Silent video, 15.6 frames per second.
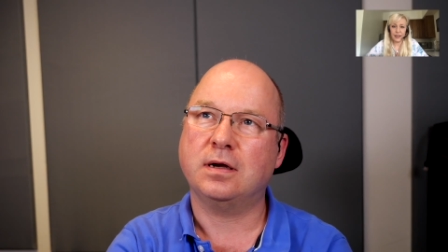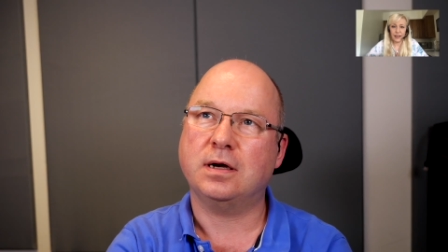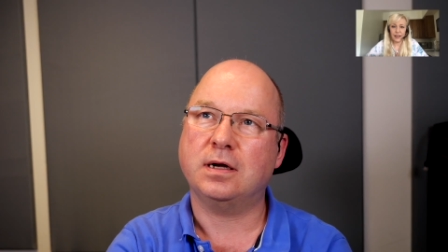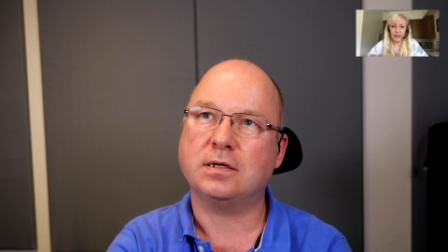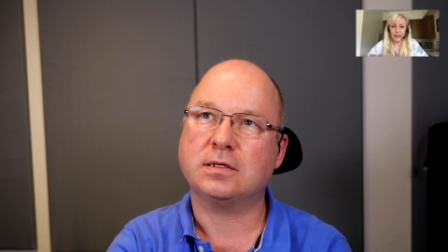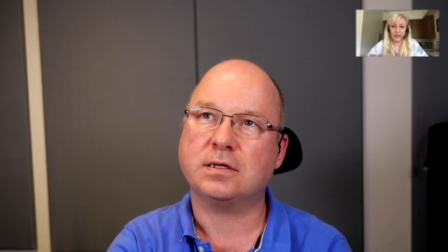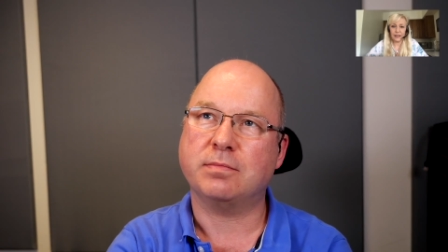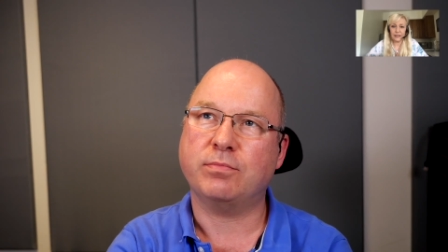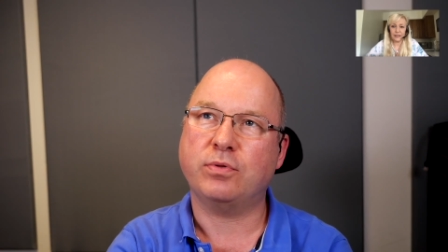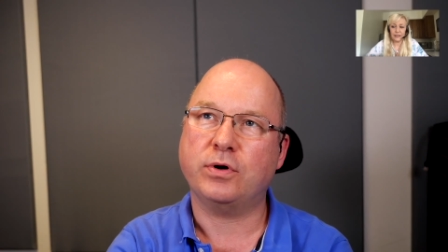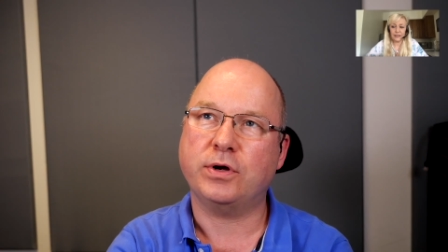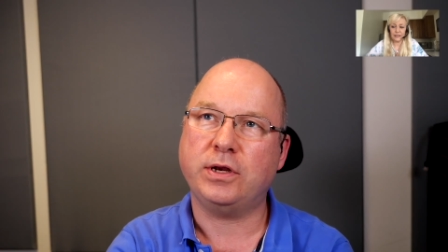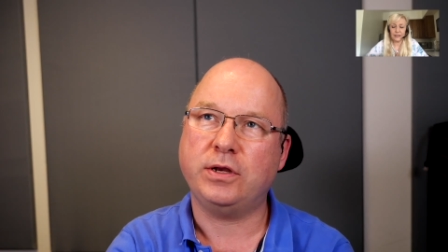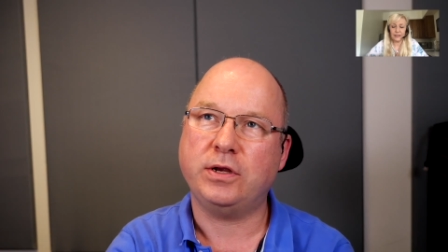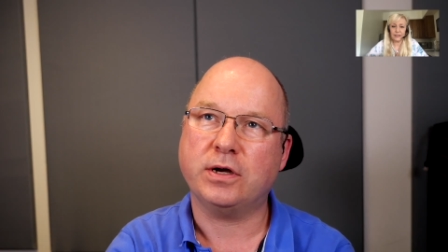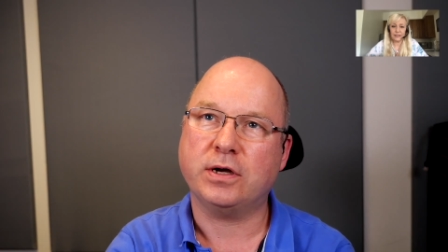Yeah. At some
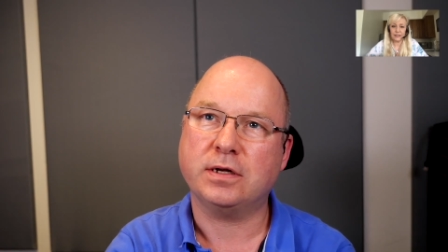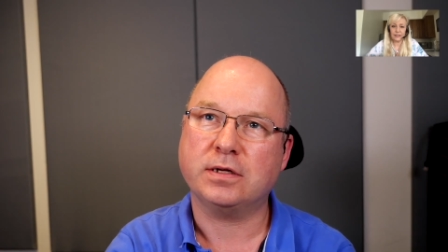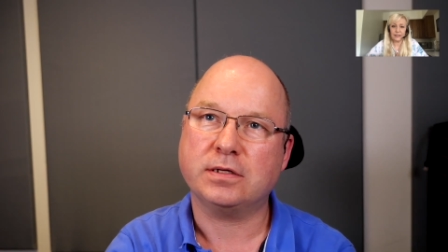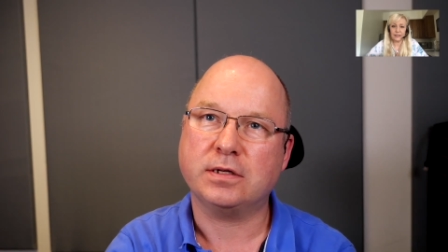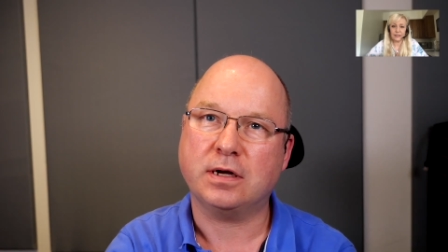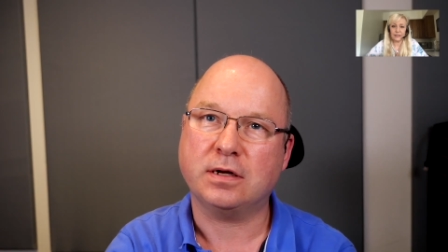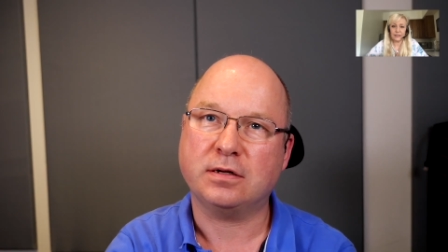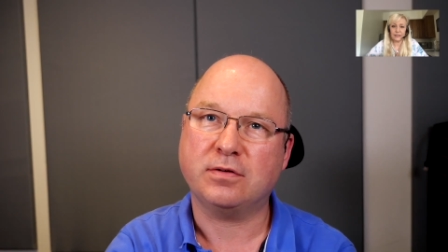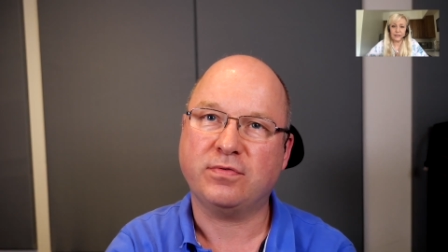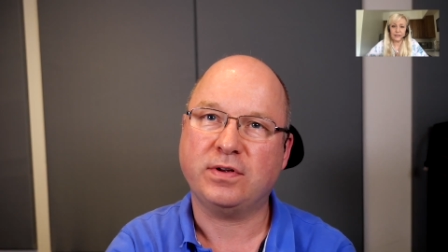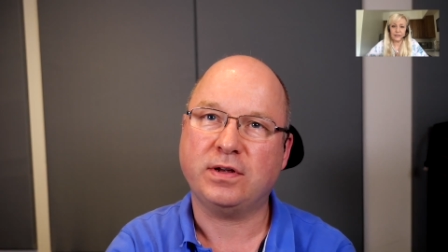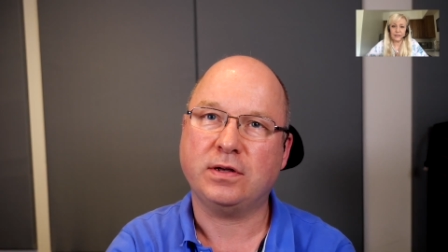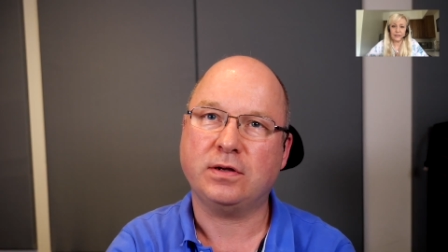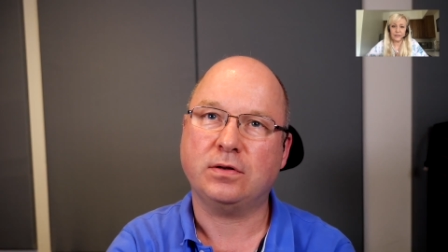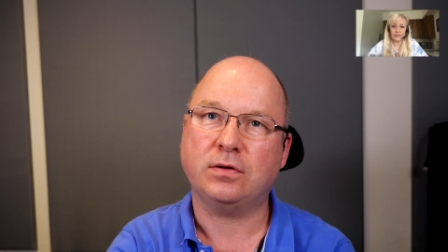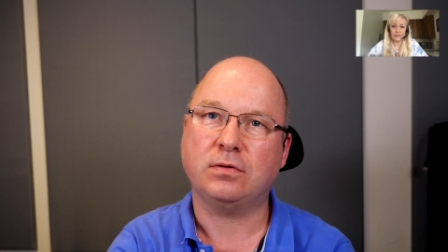point, you're going to start to
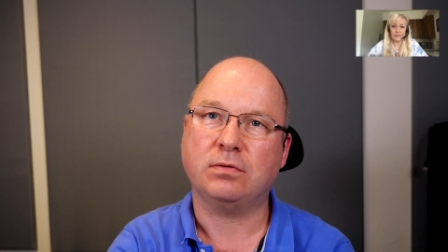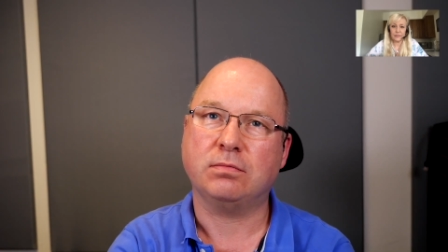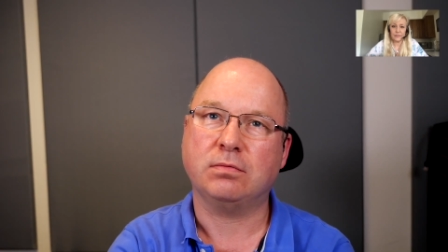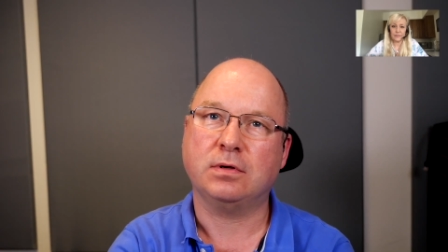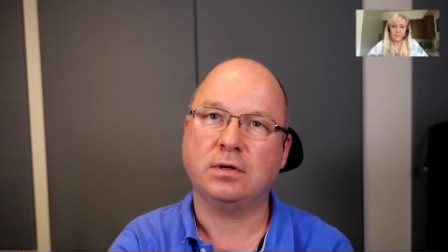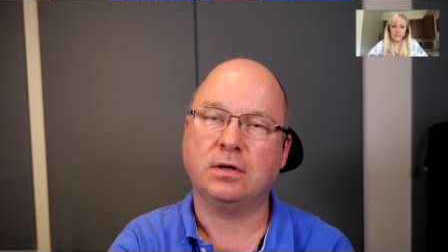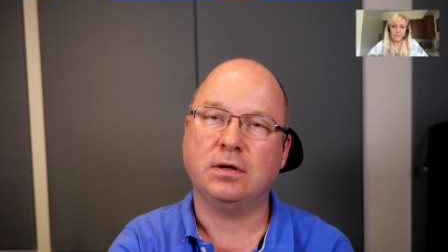feel